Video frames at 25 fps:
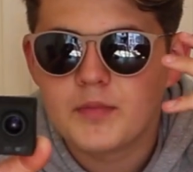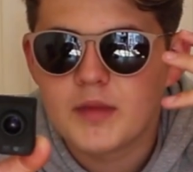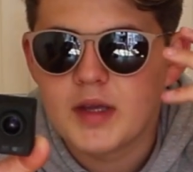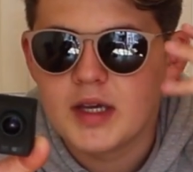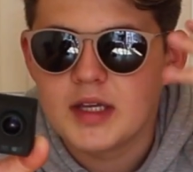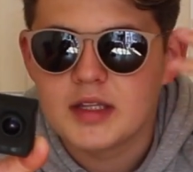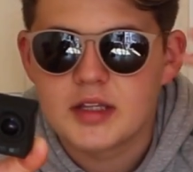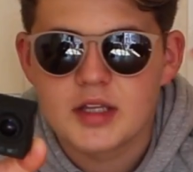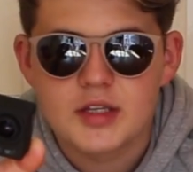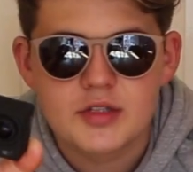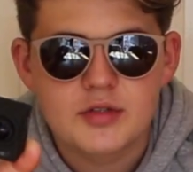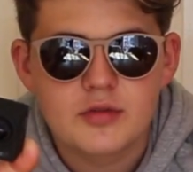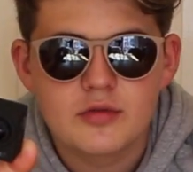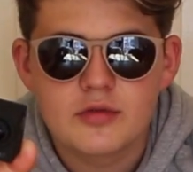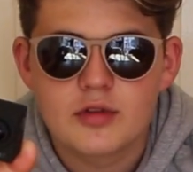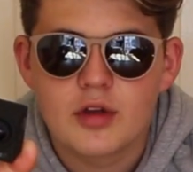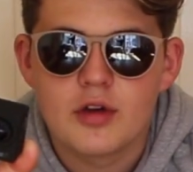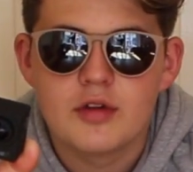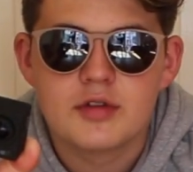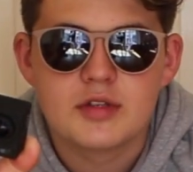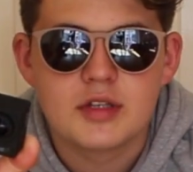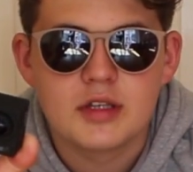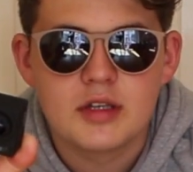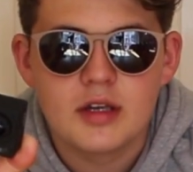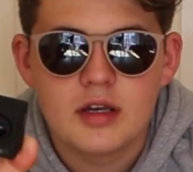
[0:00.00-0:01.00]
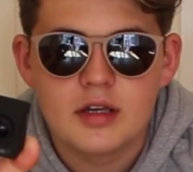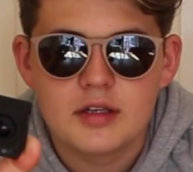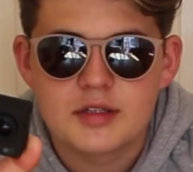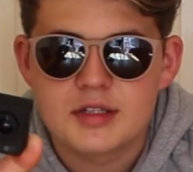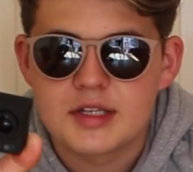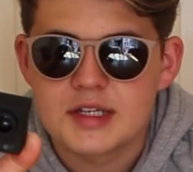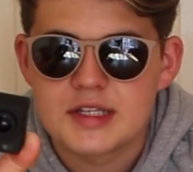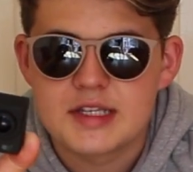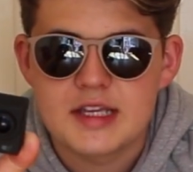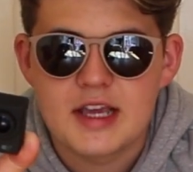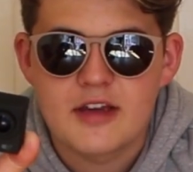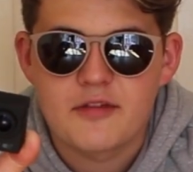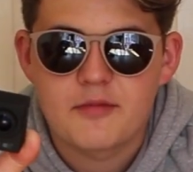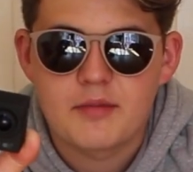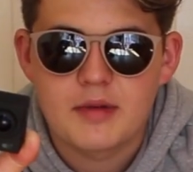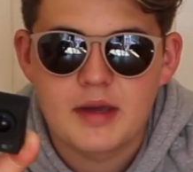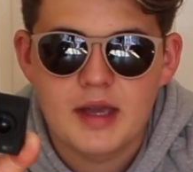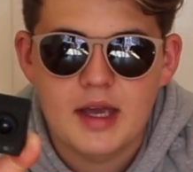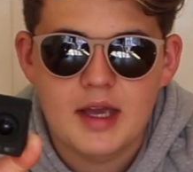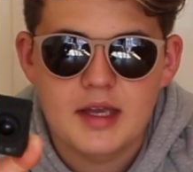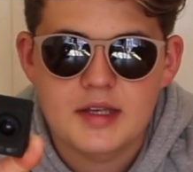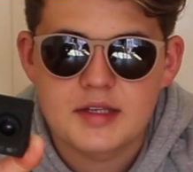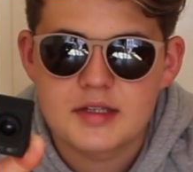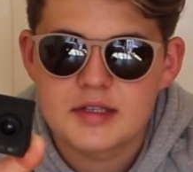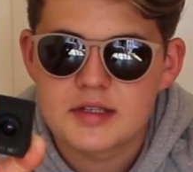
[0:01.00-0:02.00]
It does all those at 60
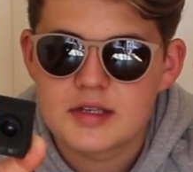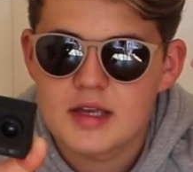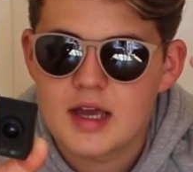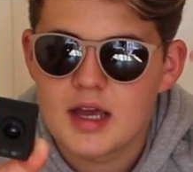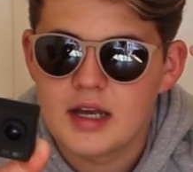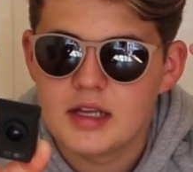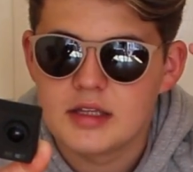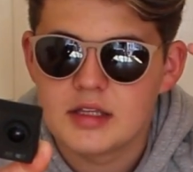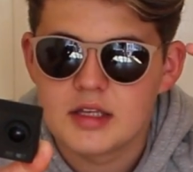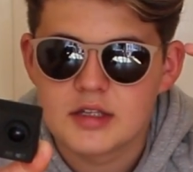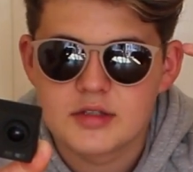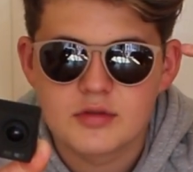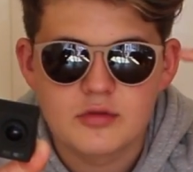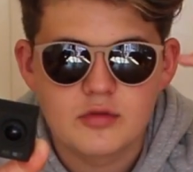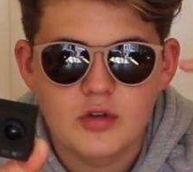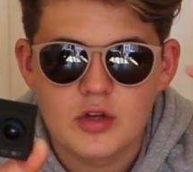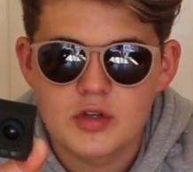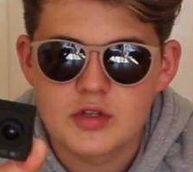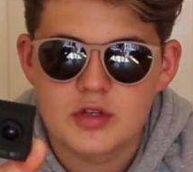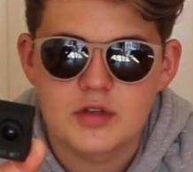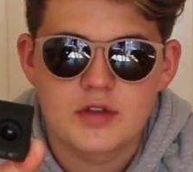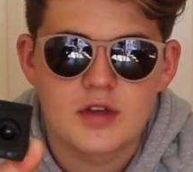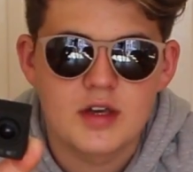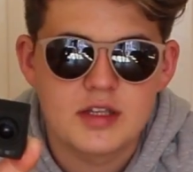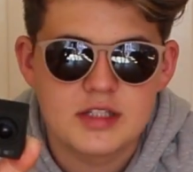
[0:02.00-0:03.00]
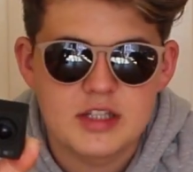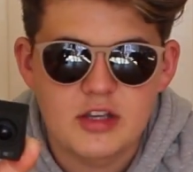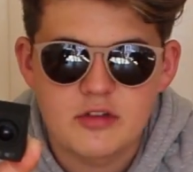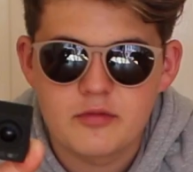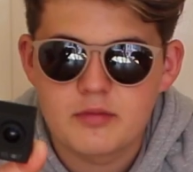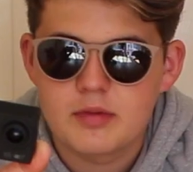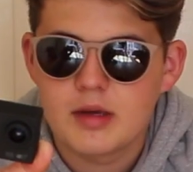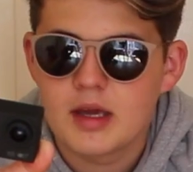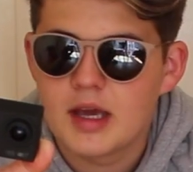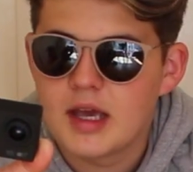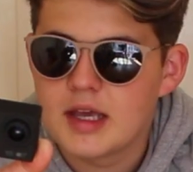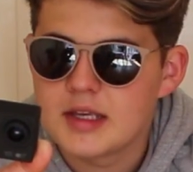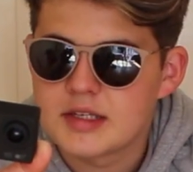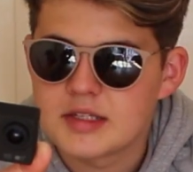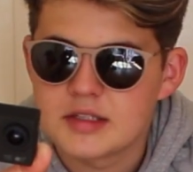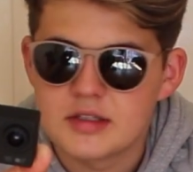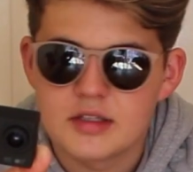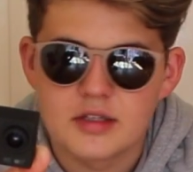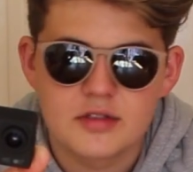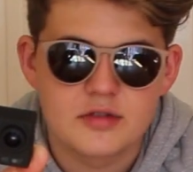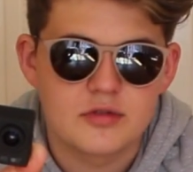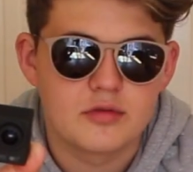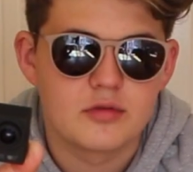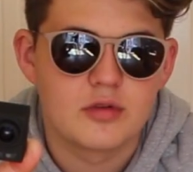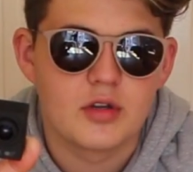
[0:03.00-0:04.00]
FPS, and it does all those at 30 FPS, and
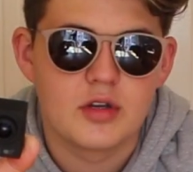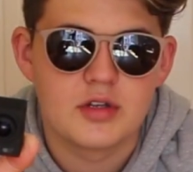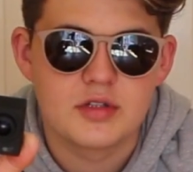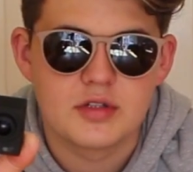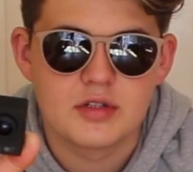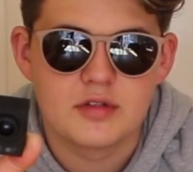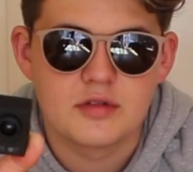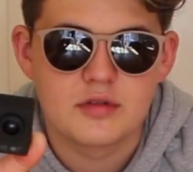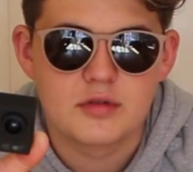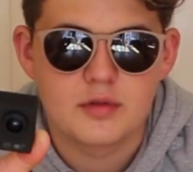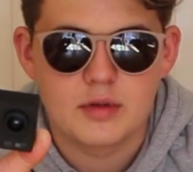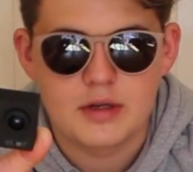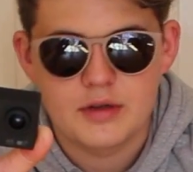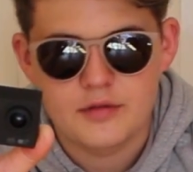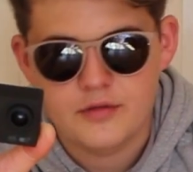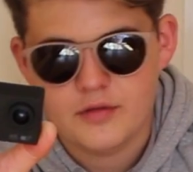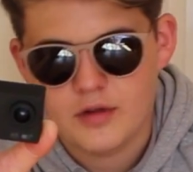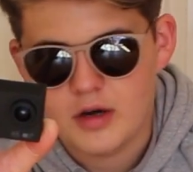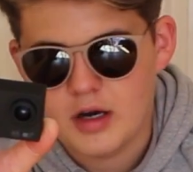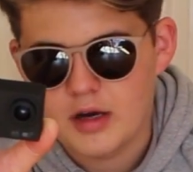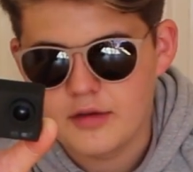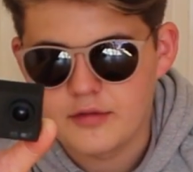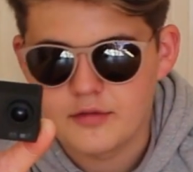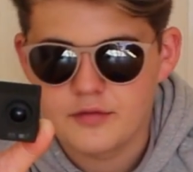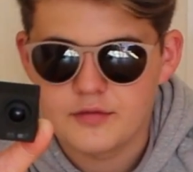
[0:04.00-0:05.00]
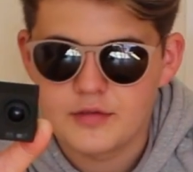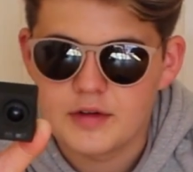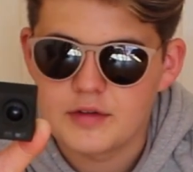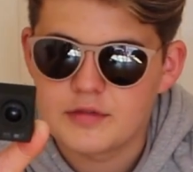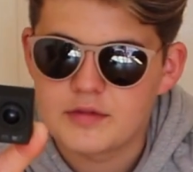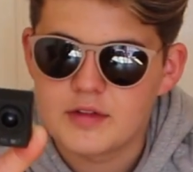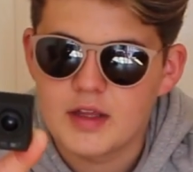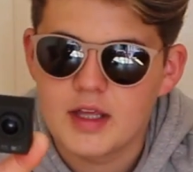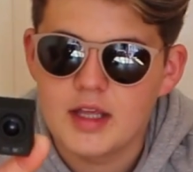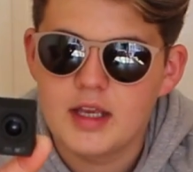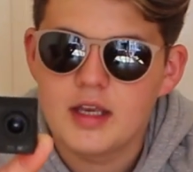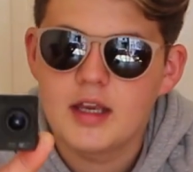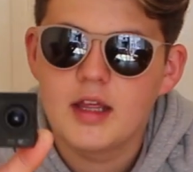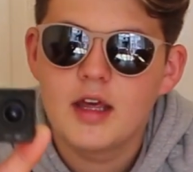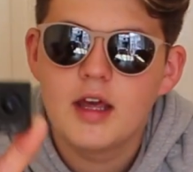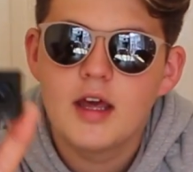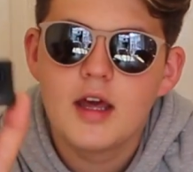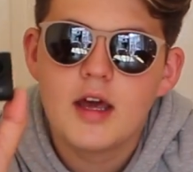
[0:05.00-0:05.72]
does all those at 25 and 15.